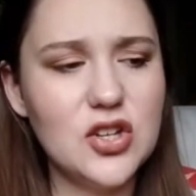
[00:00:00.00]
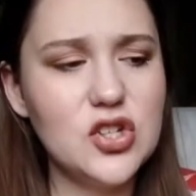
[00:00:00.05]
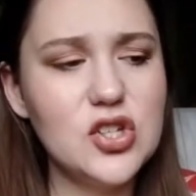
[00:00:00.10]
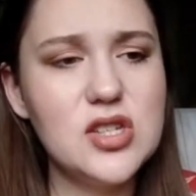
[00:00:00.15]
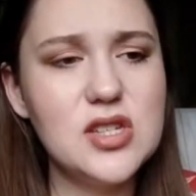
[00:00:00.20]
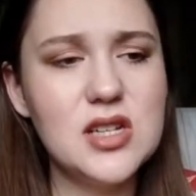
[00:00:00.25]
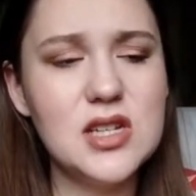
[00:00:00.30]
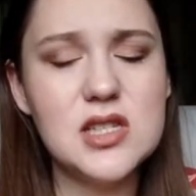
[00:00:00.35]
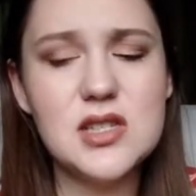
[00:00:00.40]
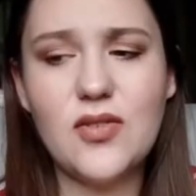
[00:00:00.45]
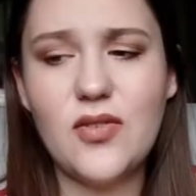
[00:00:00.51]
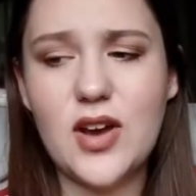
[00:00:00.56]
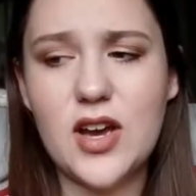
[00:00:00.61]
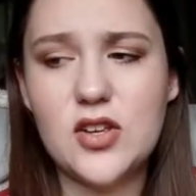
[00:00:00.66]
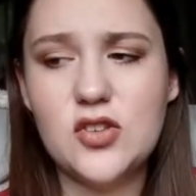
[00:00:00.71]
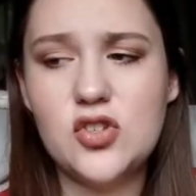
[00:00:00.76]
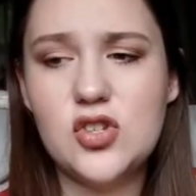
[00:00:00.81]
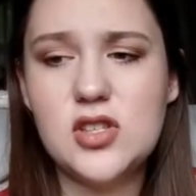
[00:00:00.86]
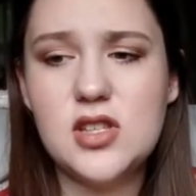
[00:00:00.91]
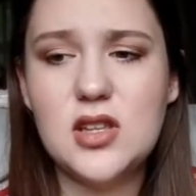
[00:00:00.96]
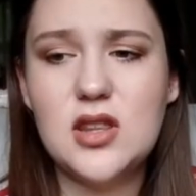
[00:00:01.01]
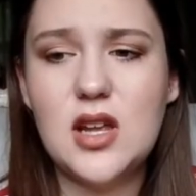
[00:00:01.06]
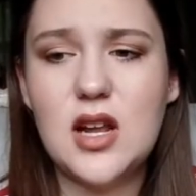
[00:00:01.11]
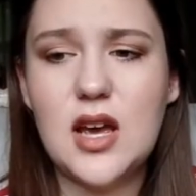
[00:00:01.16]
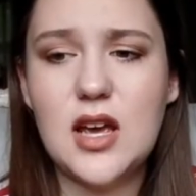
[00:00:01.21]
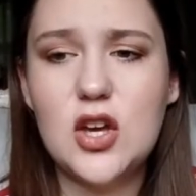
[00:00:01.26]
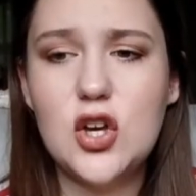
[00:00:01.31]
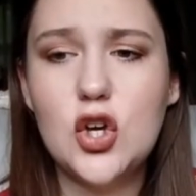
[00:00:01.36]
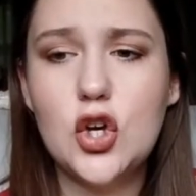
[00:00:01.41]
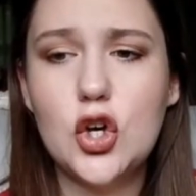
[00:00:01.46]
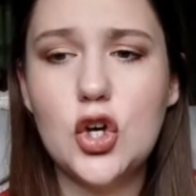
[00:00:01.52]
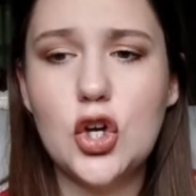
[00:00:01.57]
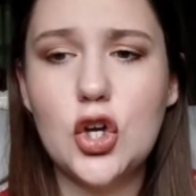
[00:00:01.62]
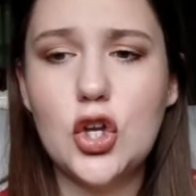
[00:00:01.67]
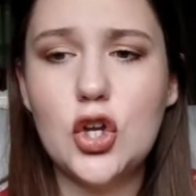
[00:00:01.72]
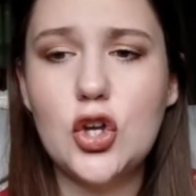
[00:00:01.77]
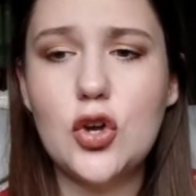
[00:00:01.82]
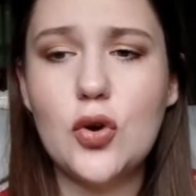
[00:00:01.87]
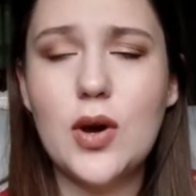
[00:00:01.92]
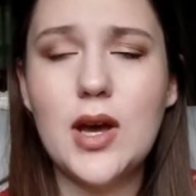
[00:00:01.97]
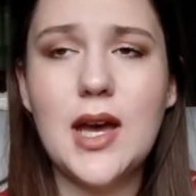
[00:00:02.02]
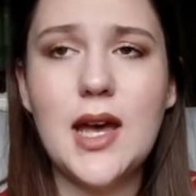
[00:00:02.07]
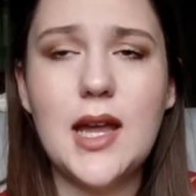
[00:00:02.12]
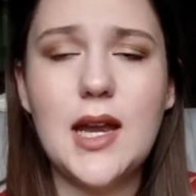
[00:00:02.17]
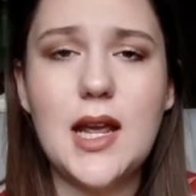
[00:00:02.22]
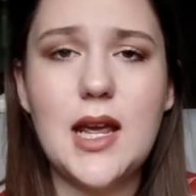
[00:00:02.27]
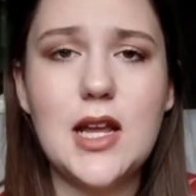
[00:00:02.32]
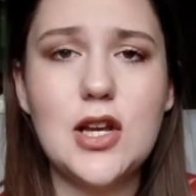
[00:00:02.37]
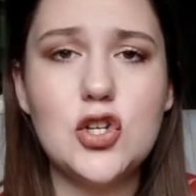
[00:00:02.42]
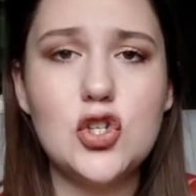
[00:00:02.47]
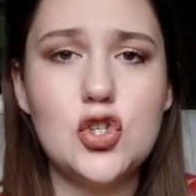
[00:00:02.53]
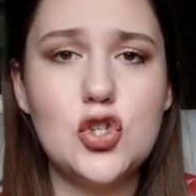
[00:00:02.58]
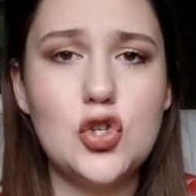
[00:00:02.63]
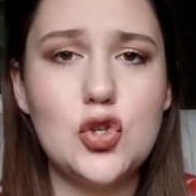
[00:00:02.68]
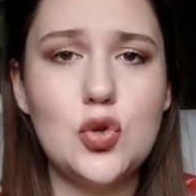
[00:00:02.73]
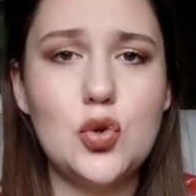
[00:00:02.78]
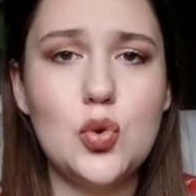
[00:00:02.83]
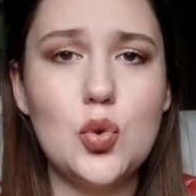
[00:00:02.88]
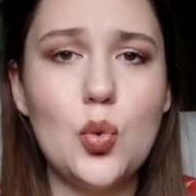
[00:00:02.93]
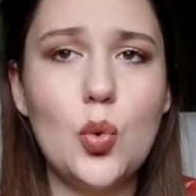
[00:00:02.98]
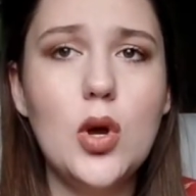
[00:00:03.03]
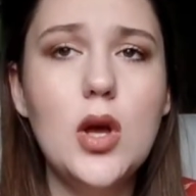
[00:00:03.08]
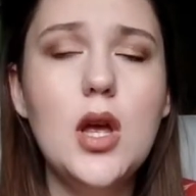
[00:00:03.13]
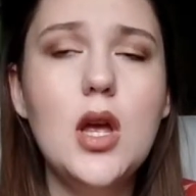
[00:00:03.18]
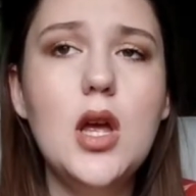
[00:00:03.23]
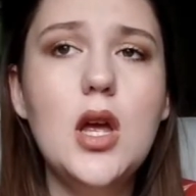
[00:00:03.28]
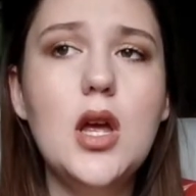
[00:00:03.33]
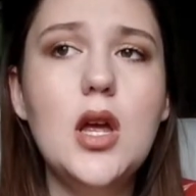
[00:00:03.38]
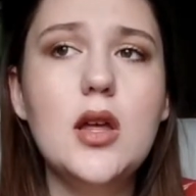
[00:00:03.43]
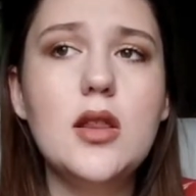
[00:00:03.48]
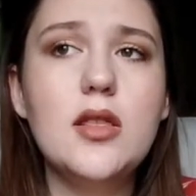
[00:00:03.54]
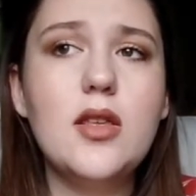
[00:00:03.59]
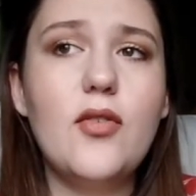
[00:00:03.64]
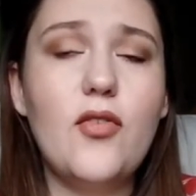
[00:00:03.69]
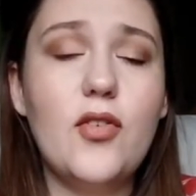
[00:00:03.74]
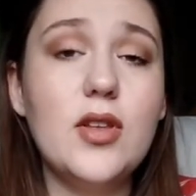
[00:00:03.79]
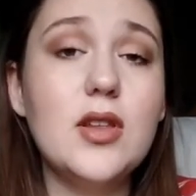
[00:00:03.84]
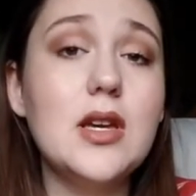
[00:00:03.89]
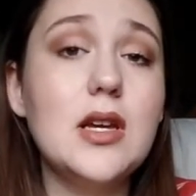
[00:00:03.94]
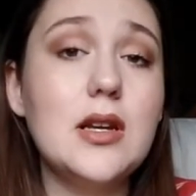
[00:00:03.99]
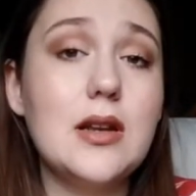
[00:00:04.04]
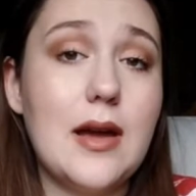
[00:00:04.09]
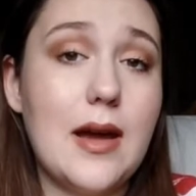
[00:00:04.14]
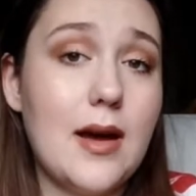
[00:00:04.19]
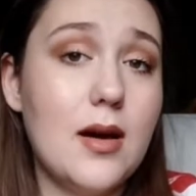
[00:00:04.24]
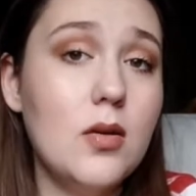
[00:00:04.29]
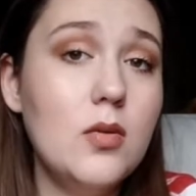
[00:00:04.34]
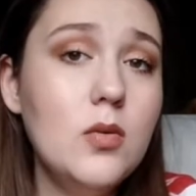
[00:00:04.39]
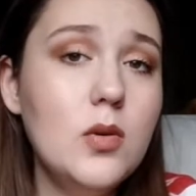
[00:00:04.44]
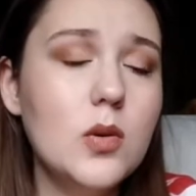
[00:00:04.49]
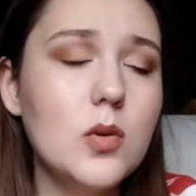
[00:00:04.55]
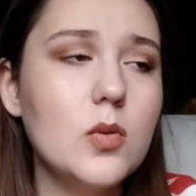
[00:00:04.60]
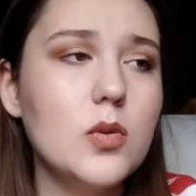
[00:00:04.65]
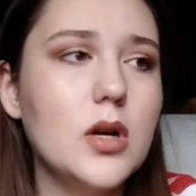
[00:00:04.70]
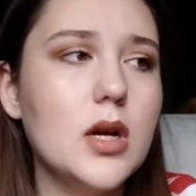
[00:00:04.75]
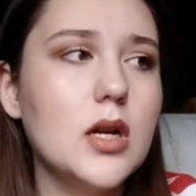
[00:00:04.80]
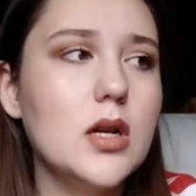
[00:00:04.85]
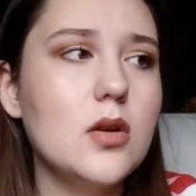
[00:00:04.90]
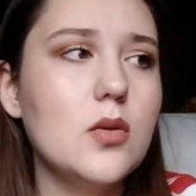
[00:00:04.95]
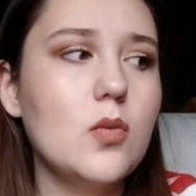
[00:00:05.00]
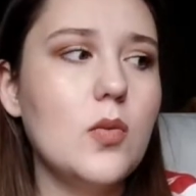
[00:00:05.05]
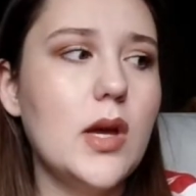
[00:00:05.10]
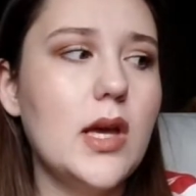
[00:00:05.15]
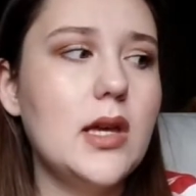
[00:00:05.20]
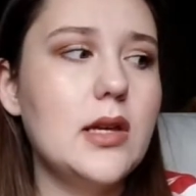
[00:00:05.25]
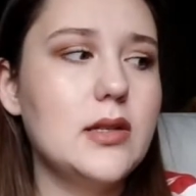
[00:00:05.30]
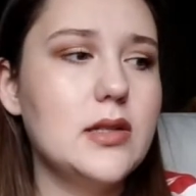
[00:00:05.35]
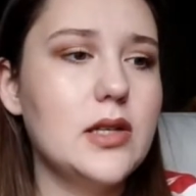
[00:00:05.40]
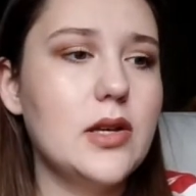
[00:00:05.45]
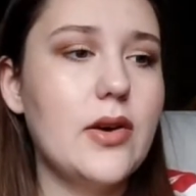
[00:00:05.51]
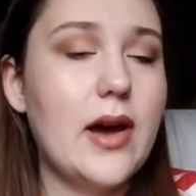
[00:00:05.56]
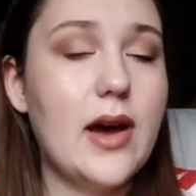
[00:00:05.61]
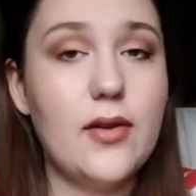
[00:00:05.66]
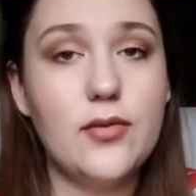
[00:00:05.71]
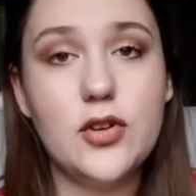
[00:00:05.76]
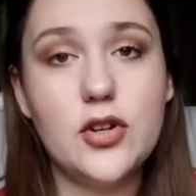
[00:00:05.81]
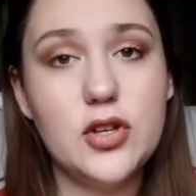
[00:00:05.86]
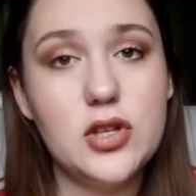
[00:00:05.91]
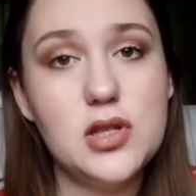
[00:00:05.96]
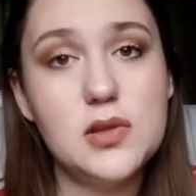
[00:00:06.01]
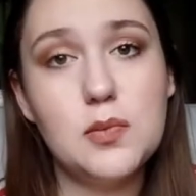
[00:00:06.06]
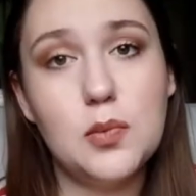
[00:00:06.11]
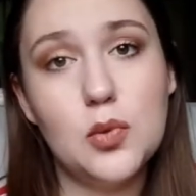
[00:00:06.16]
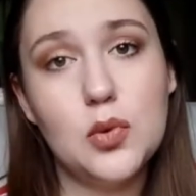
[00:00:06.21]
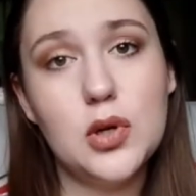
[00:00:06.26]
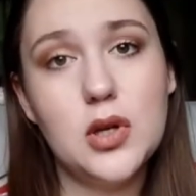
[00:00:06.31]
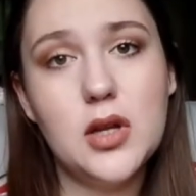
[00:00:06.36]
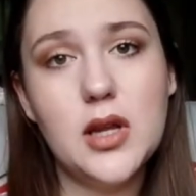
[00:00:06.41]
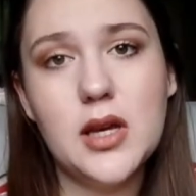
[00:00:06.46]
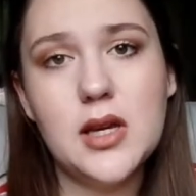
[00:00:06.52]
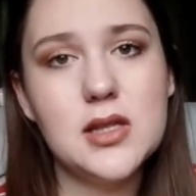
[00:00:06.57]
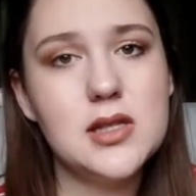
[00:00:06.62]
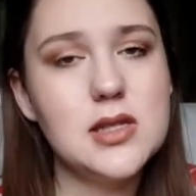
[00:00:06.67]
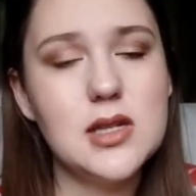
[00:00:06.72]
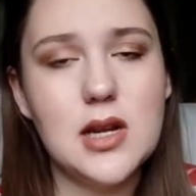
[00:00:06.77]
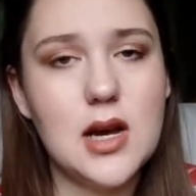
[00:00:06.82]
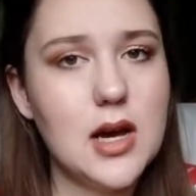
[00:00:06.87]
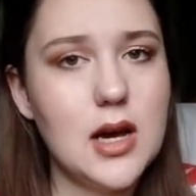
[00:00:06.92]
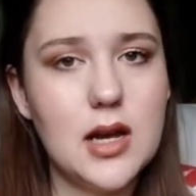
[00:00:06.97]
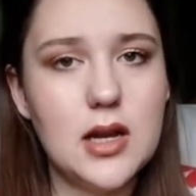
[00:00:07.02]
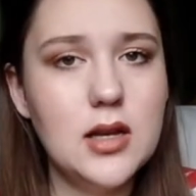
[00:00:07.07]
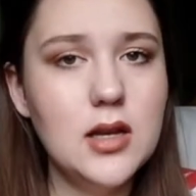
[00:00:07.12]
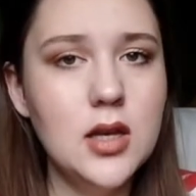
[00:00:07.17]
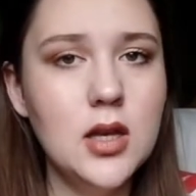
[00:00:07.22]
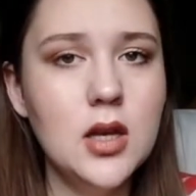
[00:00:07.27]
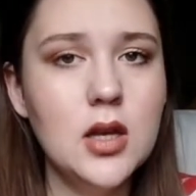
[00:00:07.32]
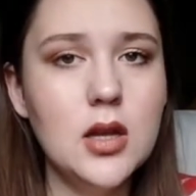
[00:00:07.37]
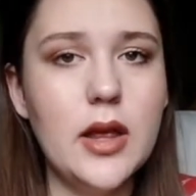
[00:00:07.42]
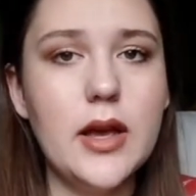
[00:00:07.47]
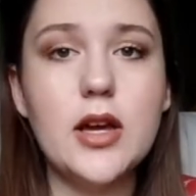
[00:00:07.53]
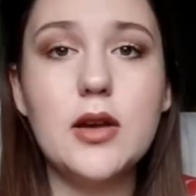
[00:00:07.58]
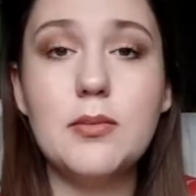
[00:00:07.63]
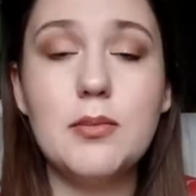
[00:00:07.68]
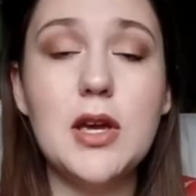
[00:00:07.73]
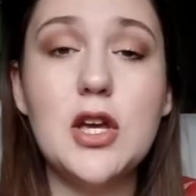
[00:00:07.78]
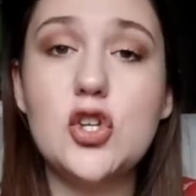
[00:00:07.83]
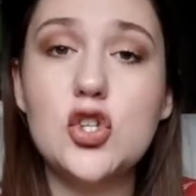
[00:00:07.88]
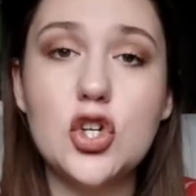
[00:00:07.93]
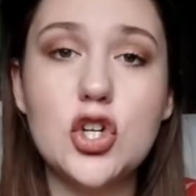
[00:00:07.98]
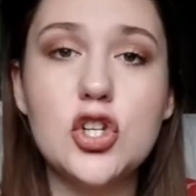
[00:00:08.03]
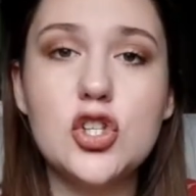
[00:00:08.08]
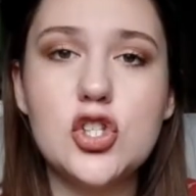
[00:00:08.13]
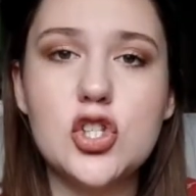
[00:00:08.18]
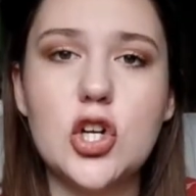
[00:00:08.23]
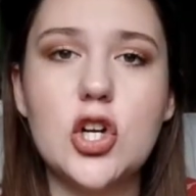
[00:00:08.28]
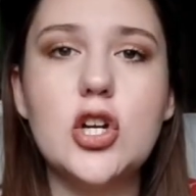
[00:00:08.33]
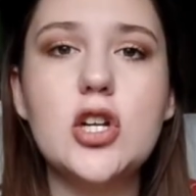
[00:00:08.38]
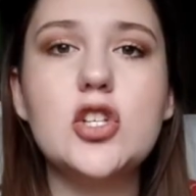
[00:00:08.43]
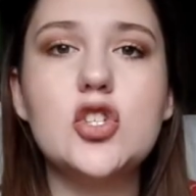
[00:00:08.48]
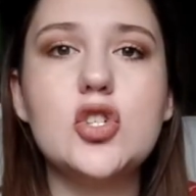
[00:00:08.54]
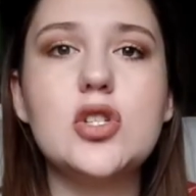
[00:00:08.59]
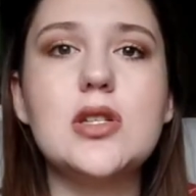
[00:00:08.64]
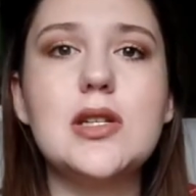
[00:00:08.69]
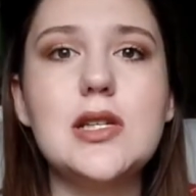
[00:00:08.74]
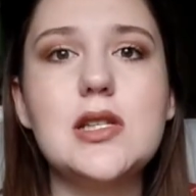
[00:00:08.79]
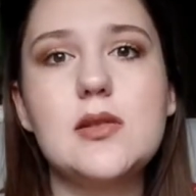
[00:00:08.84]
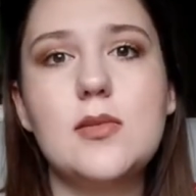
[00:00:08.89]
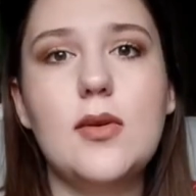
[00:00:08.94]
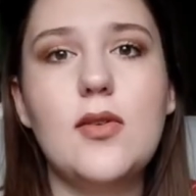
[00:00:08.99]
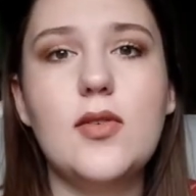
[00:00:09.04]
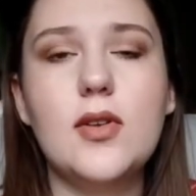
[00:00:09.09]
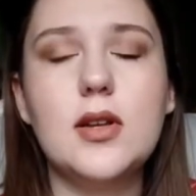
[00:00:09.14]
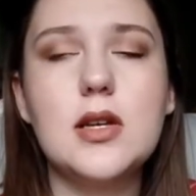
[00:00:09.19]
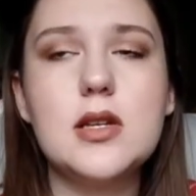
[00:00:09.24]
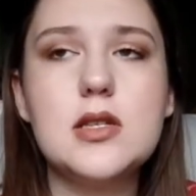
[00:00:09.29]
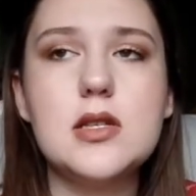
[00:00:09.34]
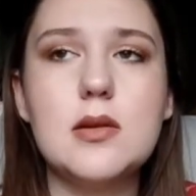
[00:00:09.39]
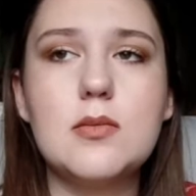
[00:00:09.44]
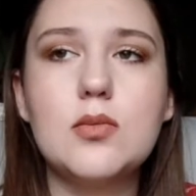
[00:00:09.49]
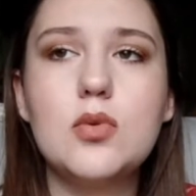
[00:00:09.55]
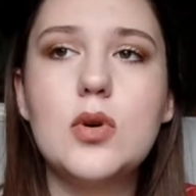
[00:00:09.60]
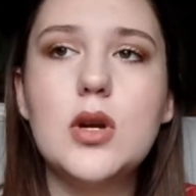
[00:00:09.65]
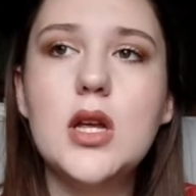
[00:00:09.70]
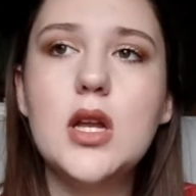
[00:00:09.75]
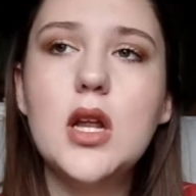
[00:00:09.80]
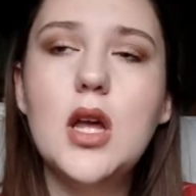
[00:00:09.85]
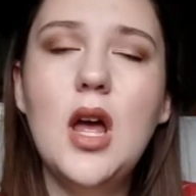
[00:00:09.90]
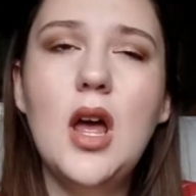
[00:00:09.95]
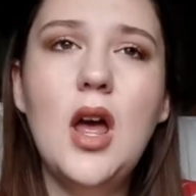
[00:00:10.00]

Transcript: She said it's fine. She said that I could go ahead and do the filling now, or I could wait until after he's born. Like, it's not like a major concern. It just needs to be filled at some point.